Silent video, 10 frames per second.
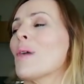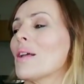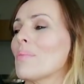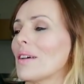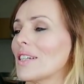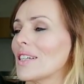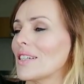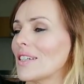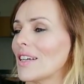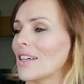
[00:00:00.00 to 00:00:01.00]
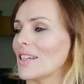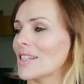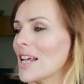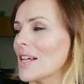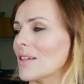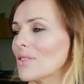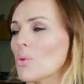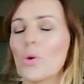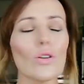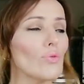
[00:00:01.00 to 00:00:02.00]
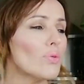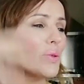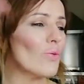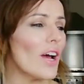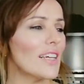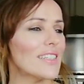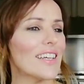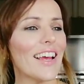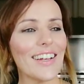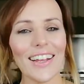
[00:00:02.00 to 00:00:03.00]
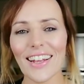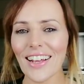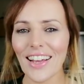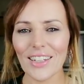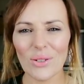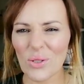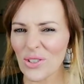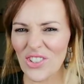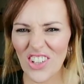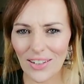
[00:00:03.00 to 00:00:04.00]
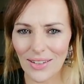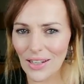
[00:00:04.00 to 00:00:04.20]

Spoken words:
my money. Take, the world will be right again. I know you're saying,